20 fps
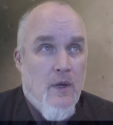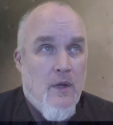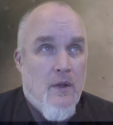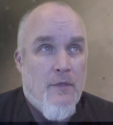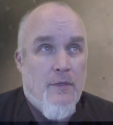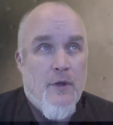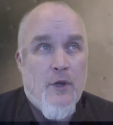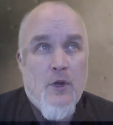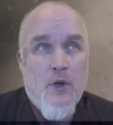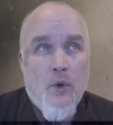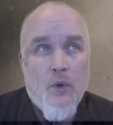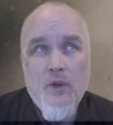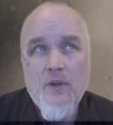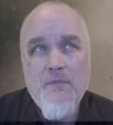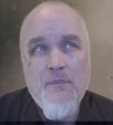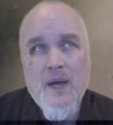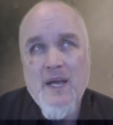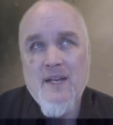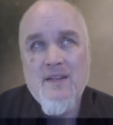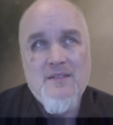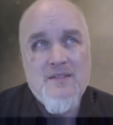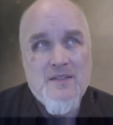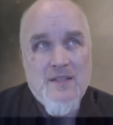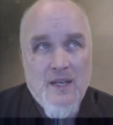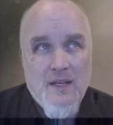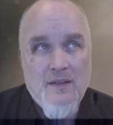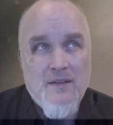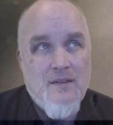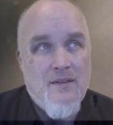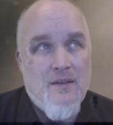The goal of my
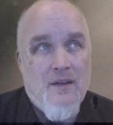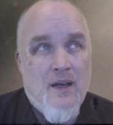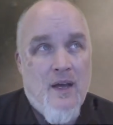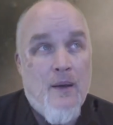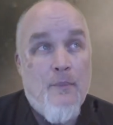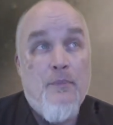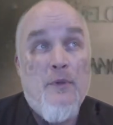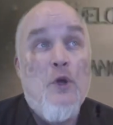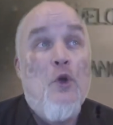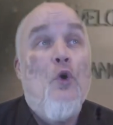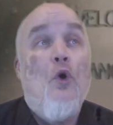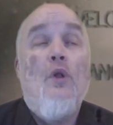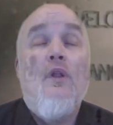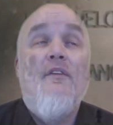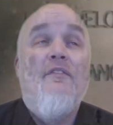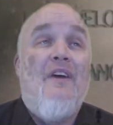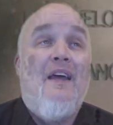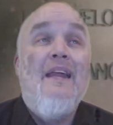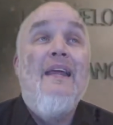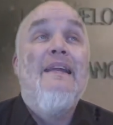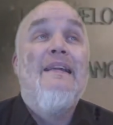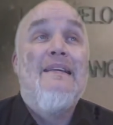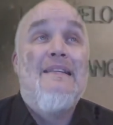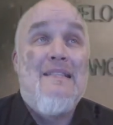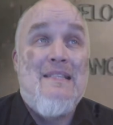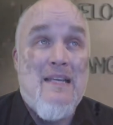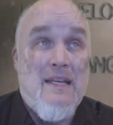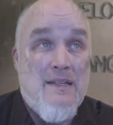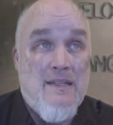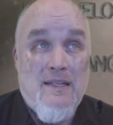descent, the goal of any
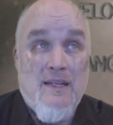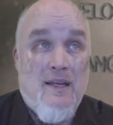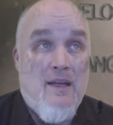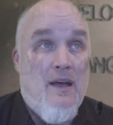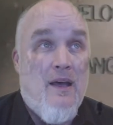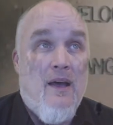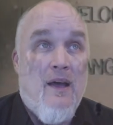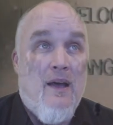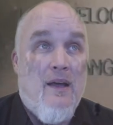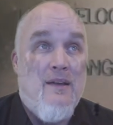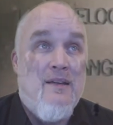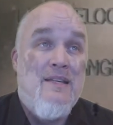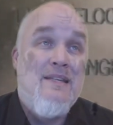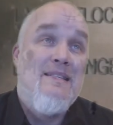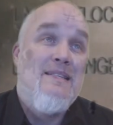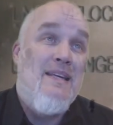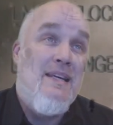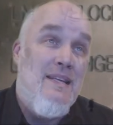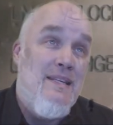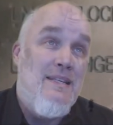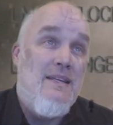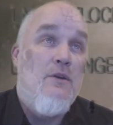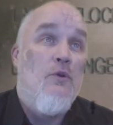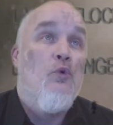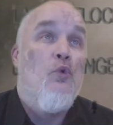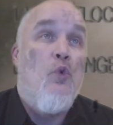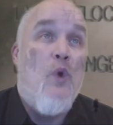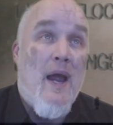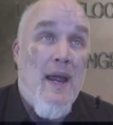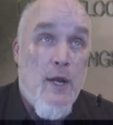descent
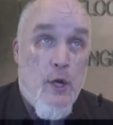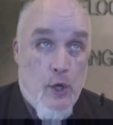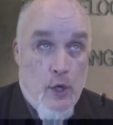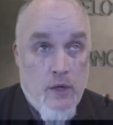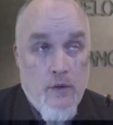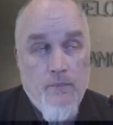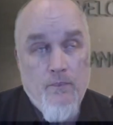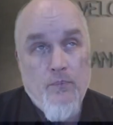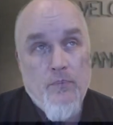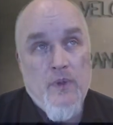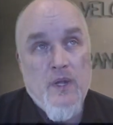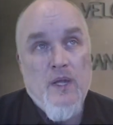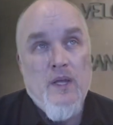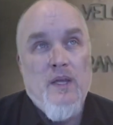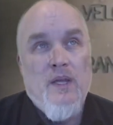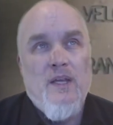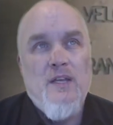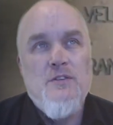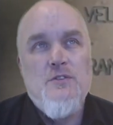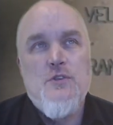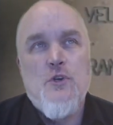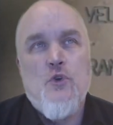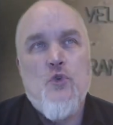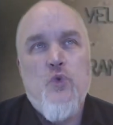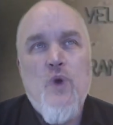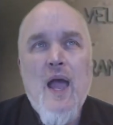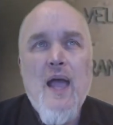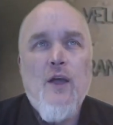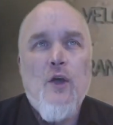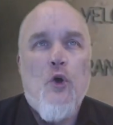writer, is to
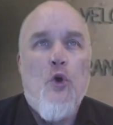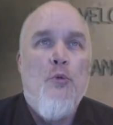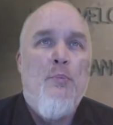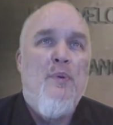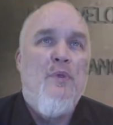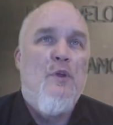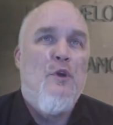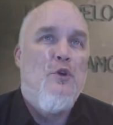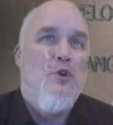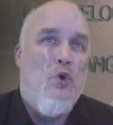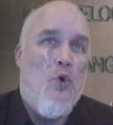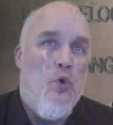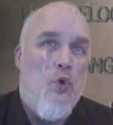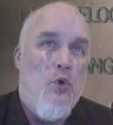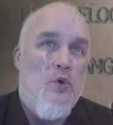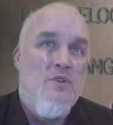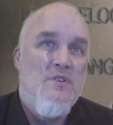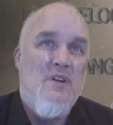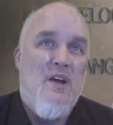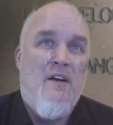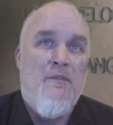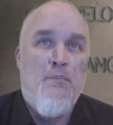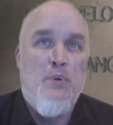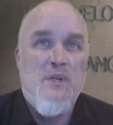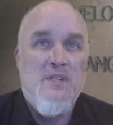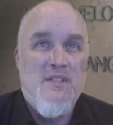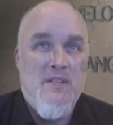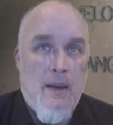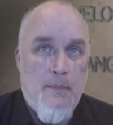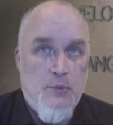crack open the doors of
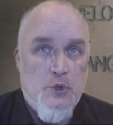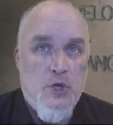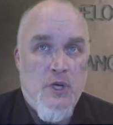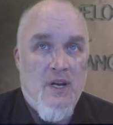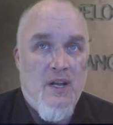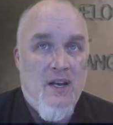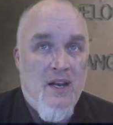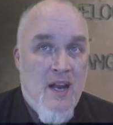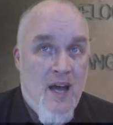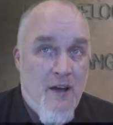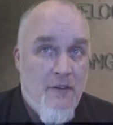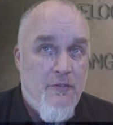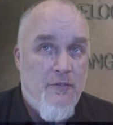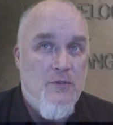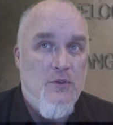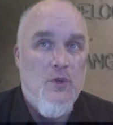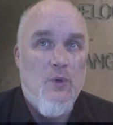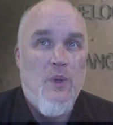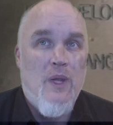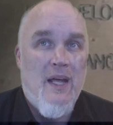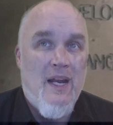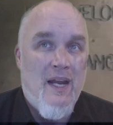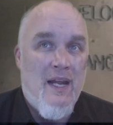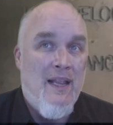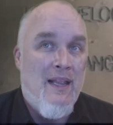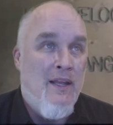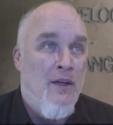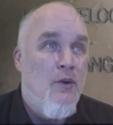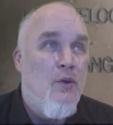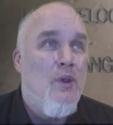perception enough to let a
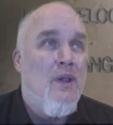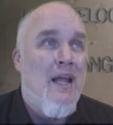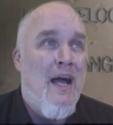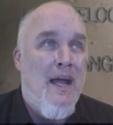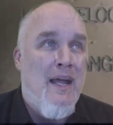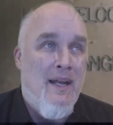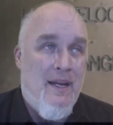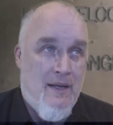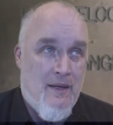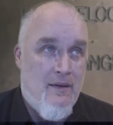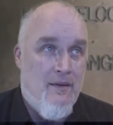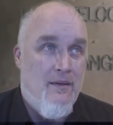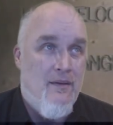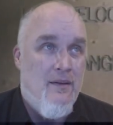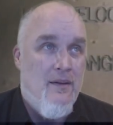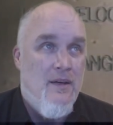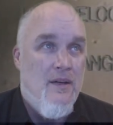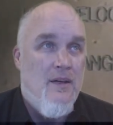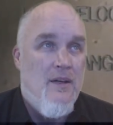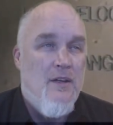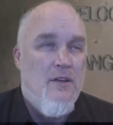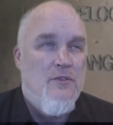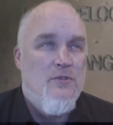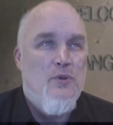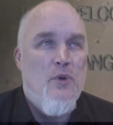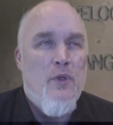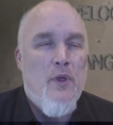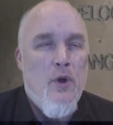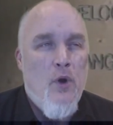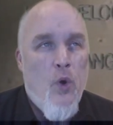little light in,
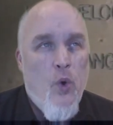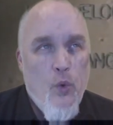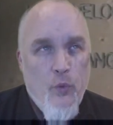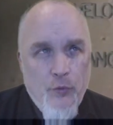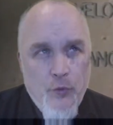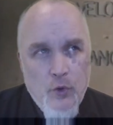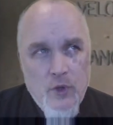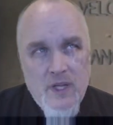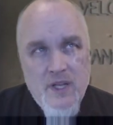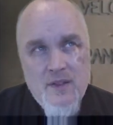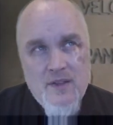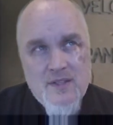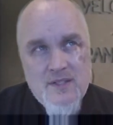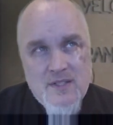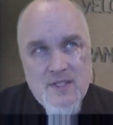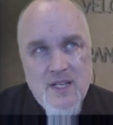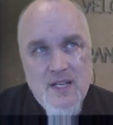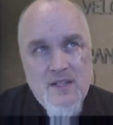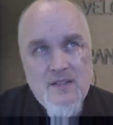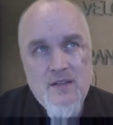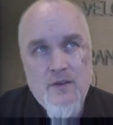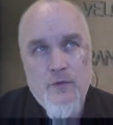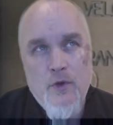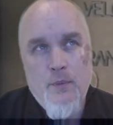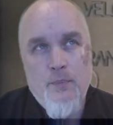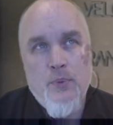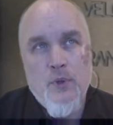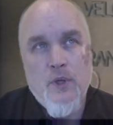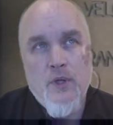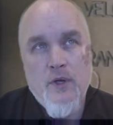so that hopefully the seeds of
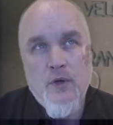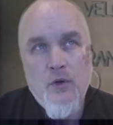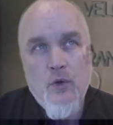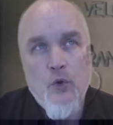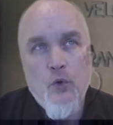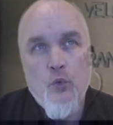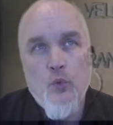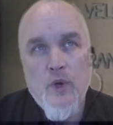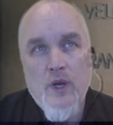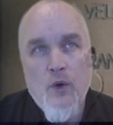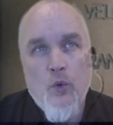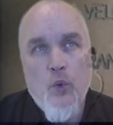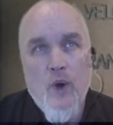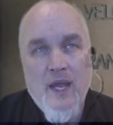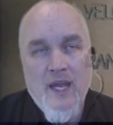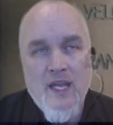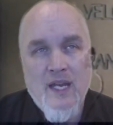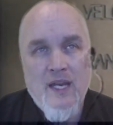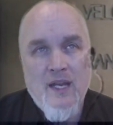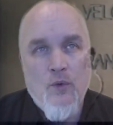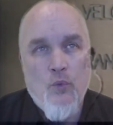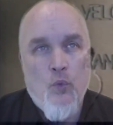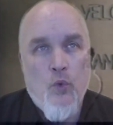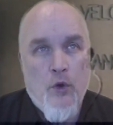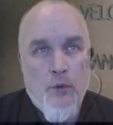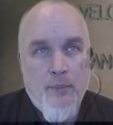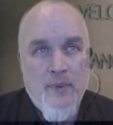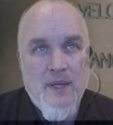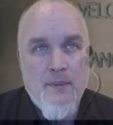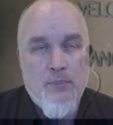a political reawakening
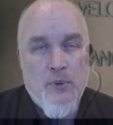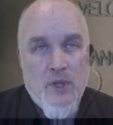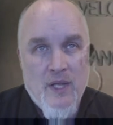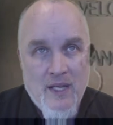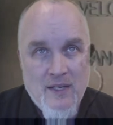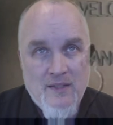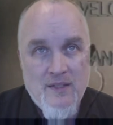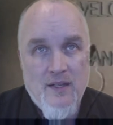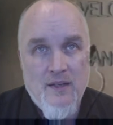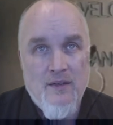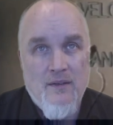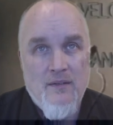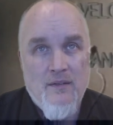will be planted.